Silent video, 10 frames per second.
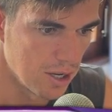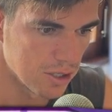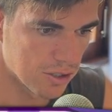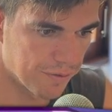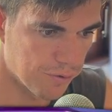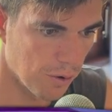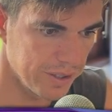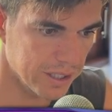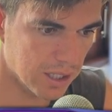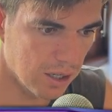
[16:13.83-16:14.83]
So
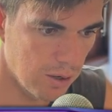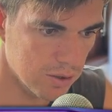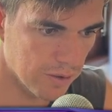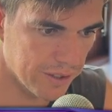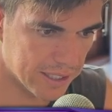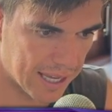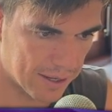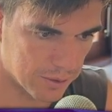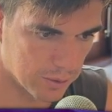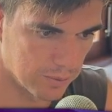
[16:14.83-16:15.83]
from the close of the
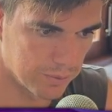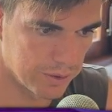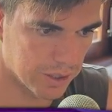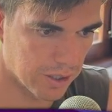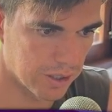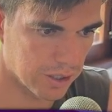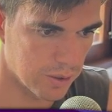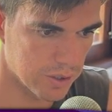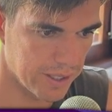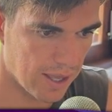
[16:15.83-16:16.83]
candle, you're going to
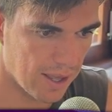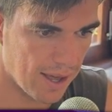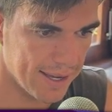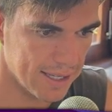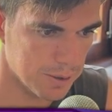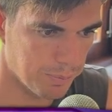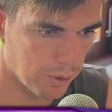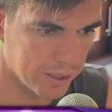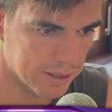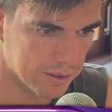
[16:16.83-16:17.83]
go to the highest
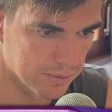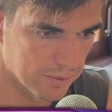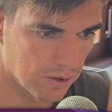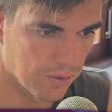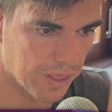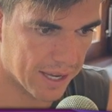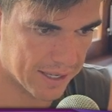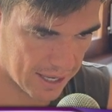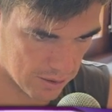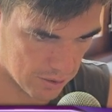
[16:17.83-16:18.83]
point of that
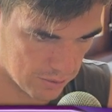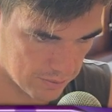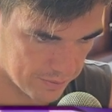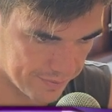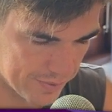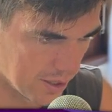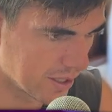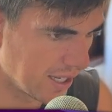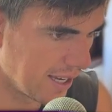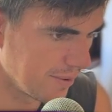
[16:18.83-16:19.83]
candle.
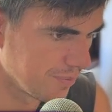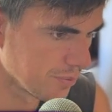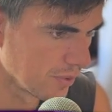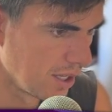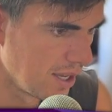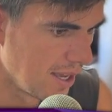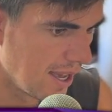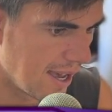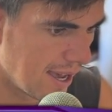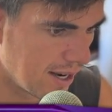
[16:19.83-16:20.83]
Okay.
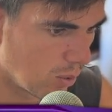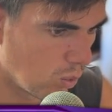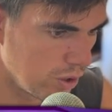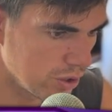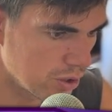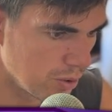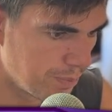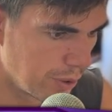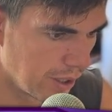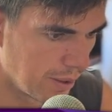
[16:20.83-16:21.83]
And I want you to
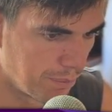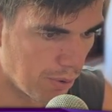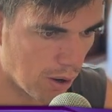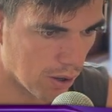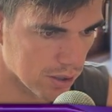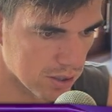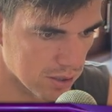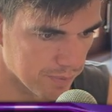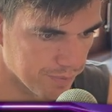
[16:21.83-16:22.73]
put a box